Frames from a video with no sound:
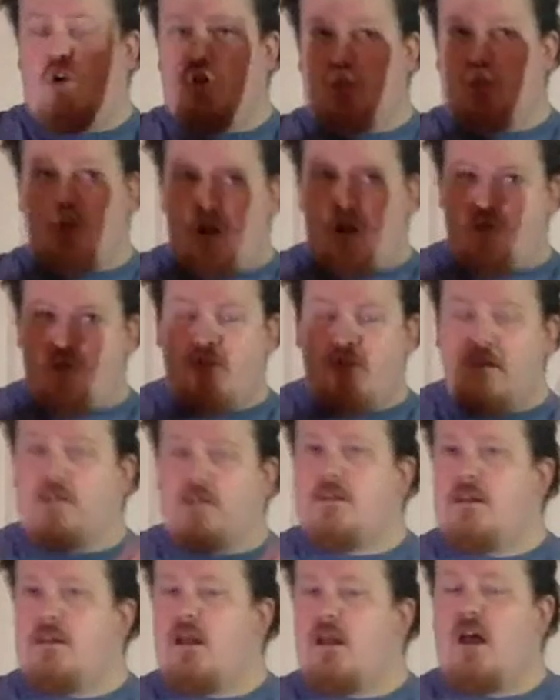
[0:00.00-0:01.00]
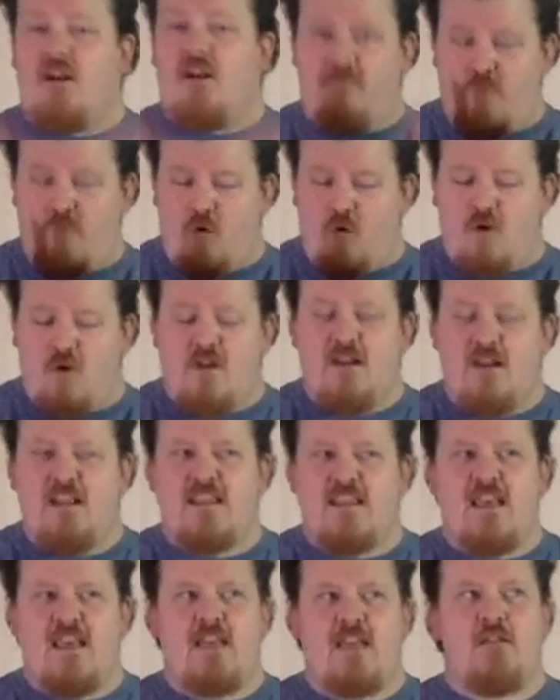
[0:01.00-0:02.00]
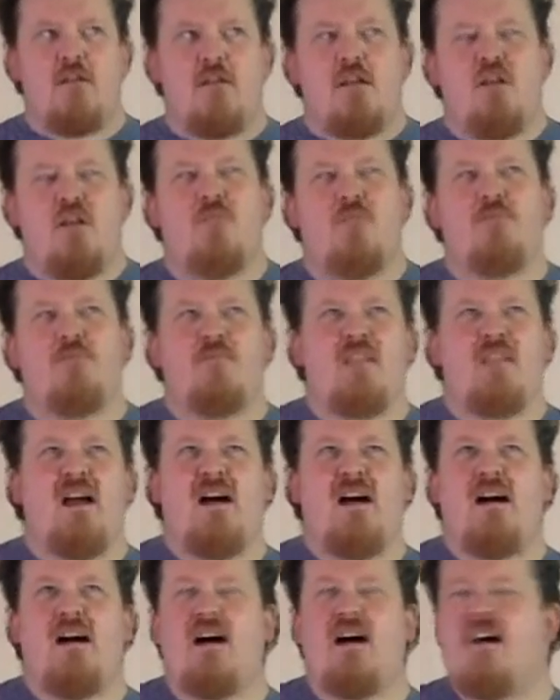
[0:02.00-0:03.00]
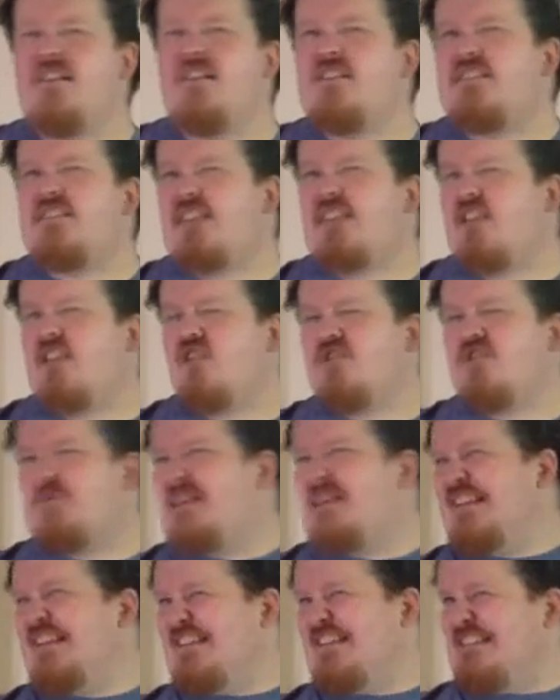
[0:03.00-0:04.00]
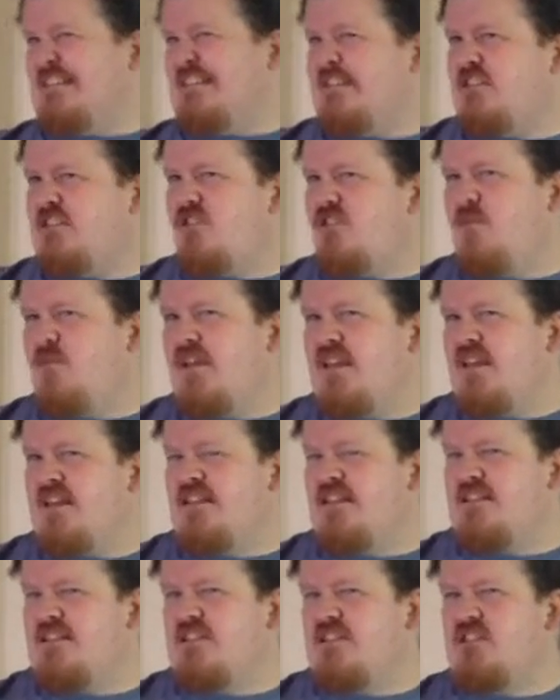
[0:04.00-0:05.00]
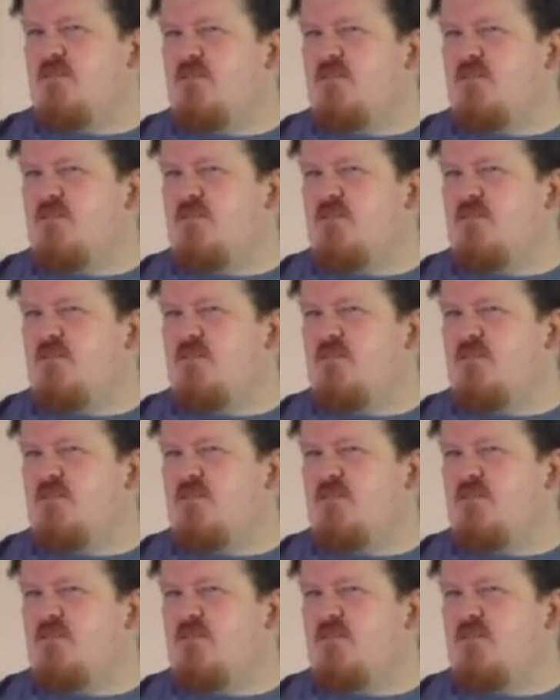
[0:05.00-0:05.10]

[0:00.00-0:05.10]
genre of porn that unsettles me a little bit, just